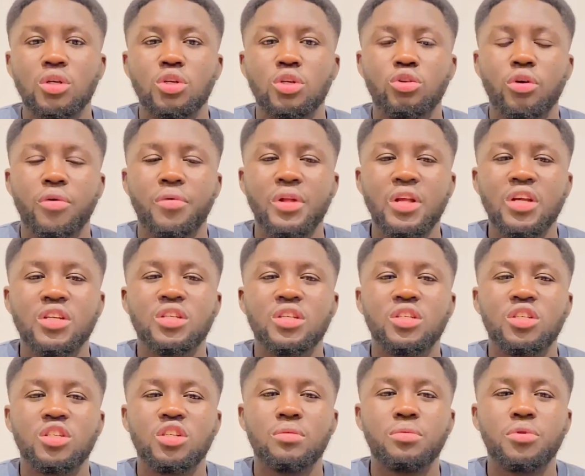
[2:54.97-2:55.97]
your
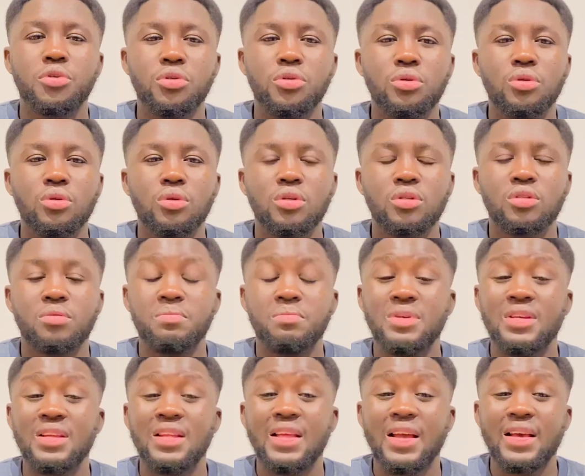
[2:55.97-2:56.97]
relationship should not
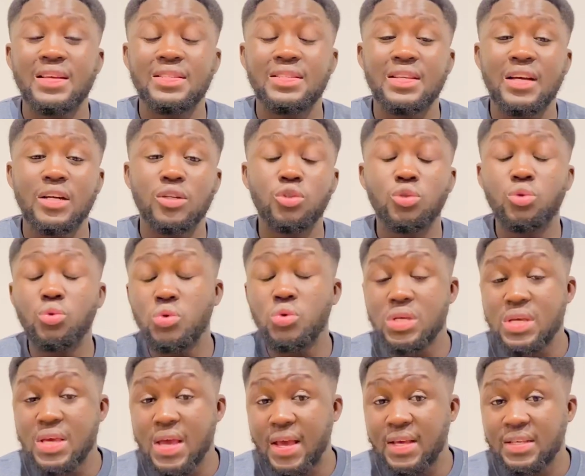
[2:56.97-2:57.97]
be less than 2
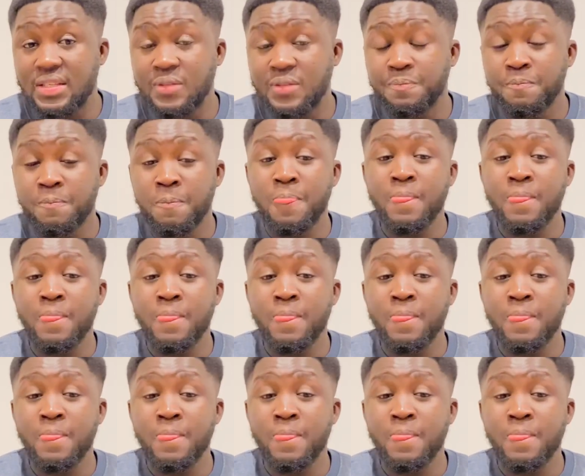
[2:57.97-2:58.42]
years.